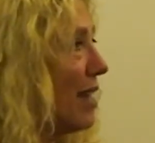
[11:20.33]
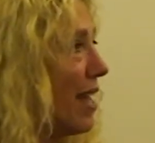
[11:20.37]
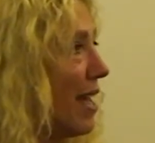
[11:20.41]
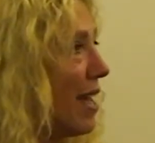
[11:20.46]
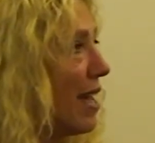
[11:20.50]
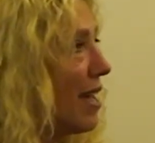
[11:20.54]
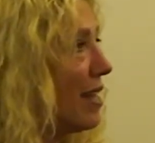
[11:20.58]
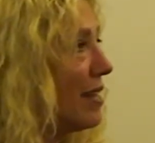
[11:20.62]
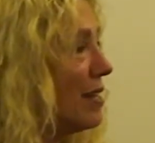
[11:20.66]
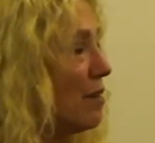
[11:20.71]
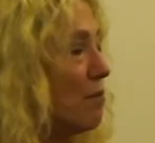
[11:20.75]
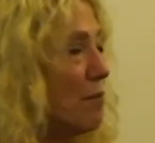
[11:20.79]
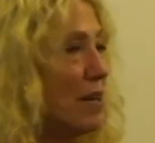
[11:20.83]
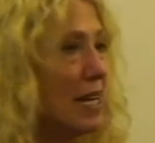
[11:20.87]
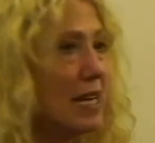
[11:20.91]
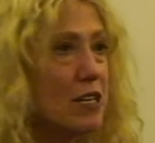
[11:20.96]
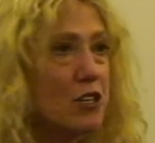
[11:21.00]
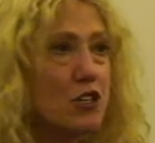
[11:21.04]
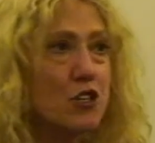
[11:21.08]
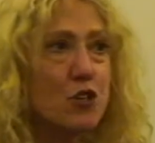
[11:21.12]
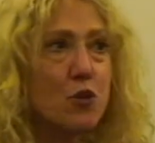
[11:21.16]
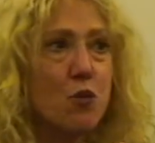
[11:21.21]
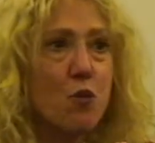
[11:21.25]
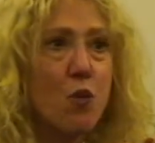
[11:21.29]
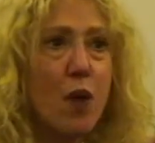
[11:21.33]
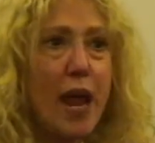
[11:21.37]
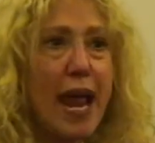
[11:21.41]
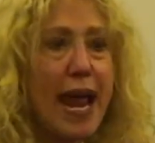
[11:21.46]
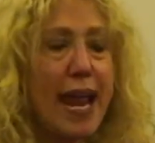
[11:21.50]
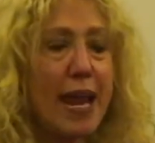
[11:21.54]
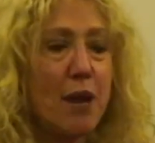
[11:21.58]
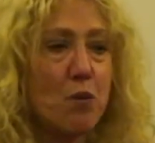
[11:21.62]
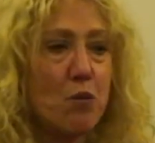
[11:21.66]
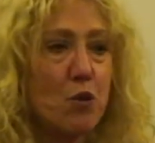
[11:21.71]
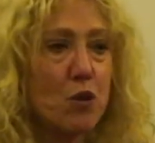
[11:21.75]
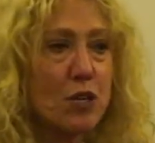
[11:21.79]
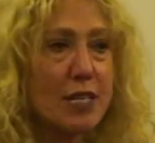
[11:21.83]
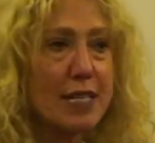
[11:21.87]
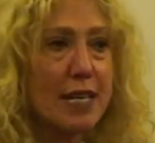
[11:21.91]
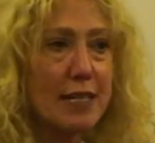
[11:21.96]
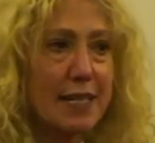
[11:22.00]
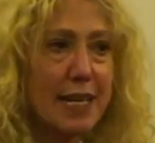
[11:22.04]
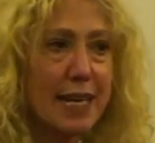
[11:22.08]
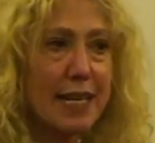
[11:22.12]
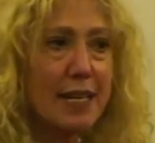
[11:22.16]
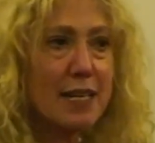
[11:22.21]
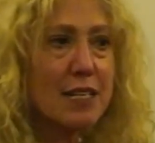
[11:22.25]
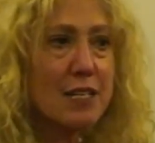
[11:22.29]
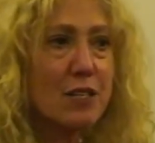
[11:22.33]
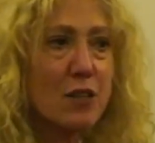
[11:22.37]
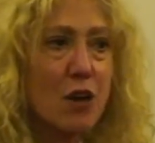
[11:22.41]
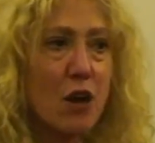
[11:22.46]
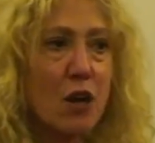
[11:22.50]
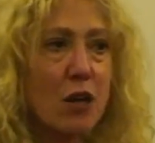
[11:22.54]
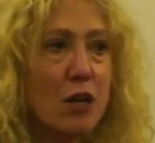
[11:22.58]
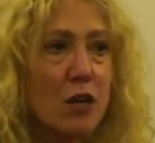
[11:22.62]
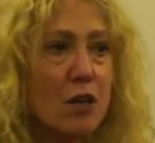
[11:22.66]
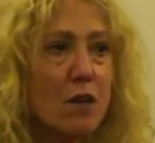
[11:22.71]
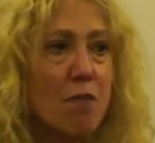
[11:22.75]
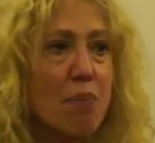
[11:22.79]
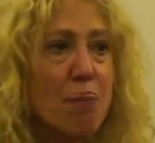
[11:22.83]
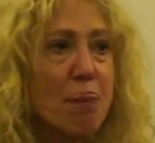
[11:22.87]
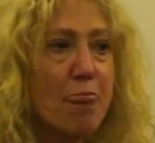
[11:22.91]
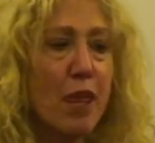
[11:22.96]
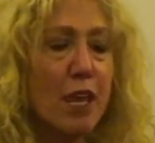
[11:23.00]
And because the way it works on Kickstarter,